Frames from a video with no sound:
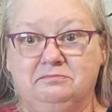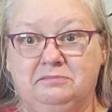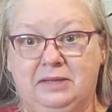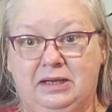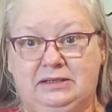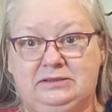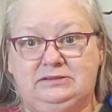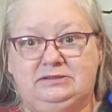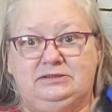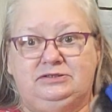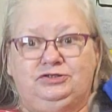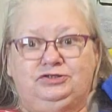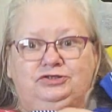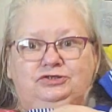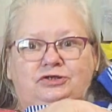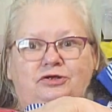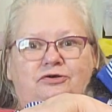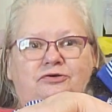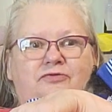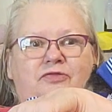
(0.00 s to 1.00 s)

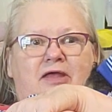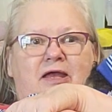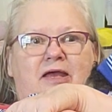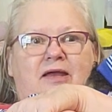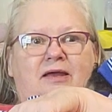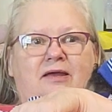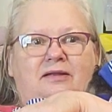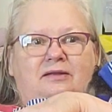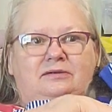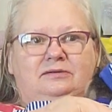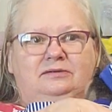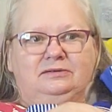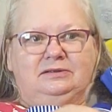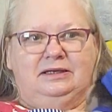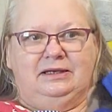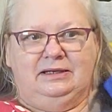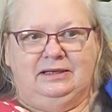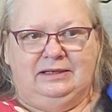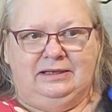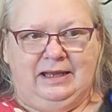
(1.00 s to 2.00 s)
messaged her that
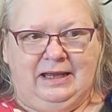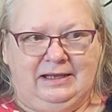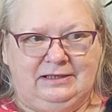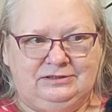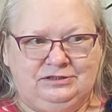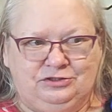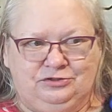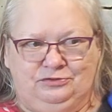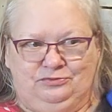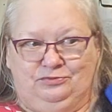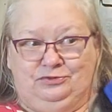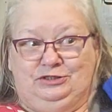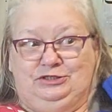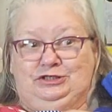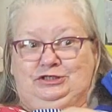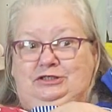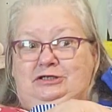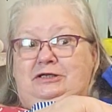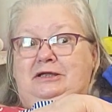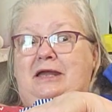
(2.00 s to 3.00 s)
and asked her would
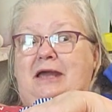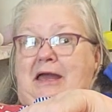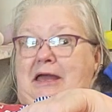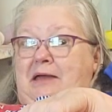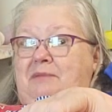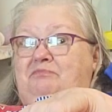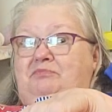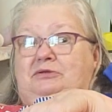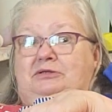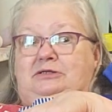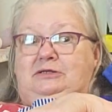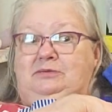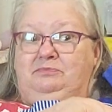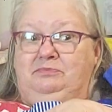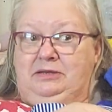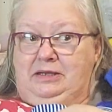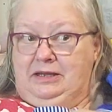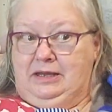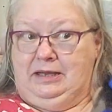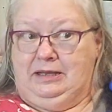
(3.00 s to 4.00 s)
she happen to
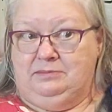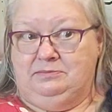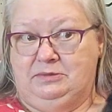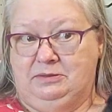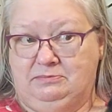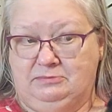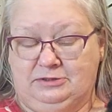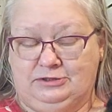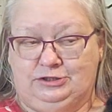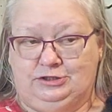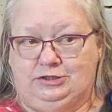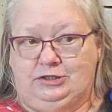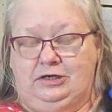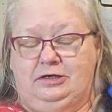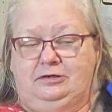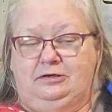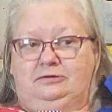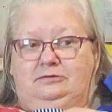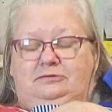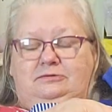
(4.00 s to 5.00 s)
be Amy
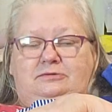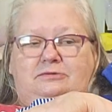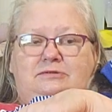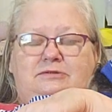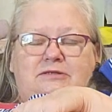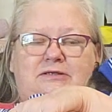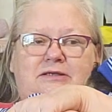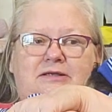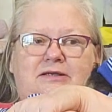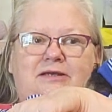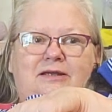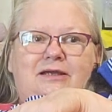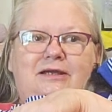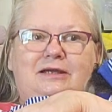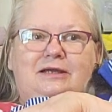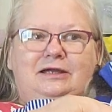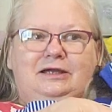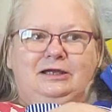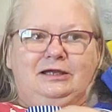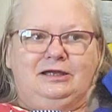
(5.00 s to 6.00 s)
Michelle,
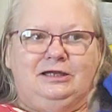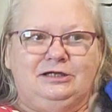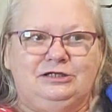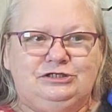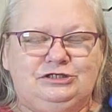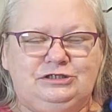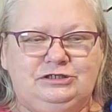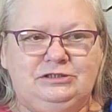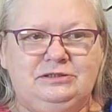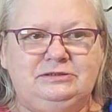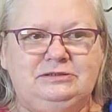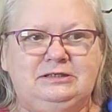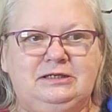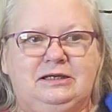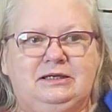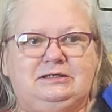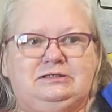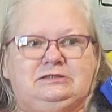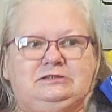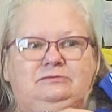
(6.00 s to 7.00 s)
she
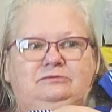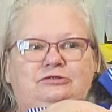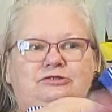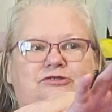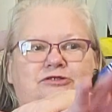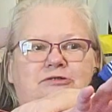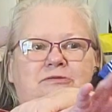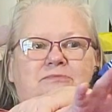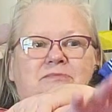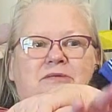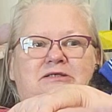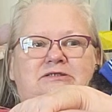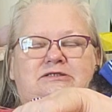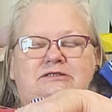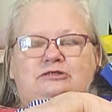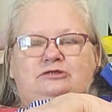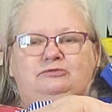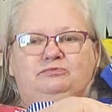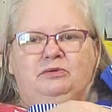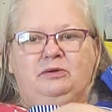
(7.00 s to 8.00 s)
texted. she
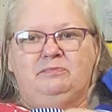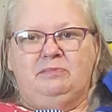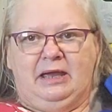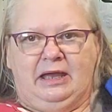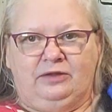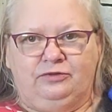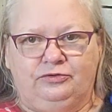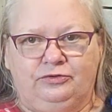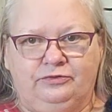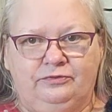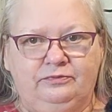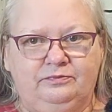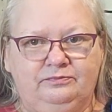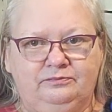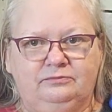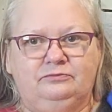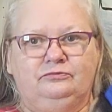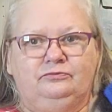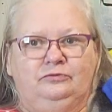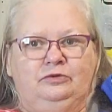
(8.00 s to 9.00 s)
messaged me back through
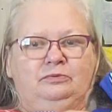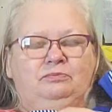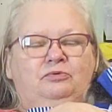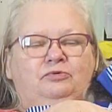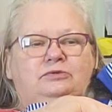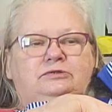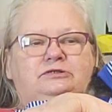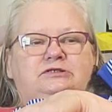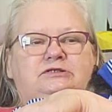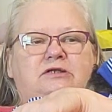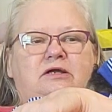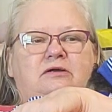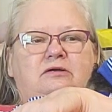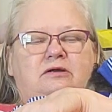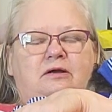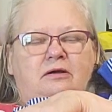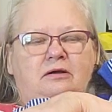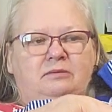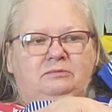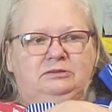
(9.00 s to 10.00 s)

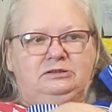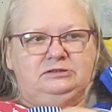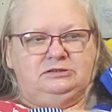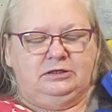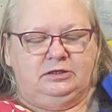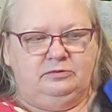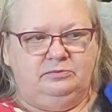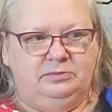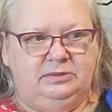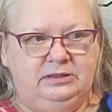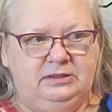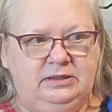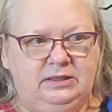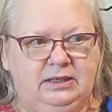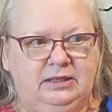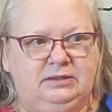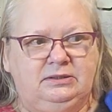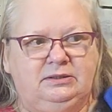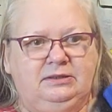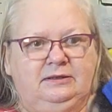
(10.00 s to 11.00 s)
Reborns.com and told me
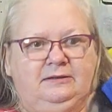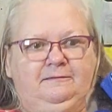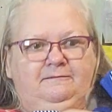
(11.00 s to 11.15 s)
that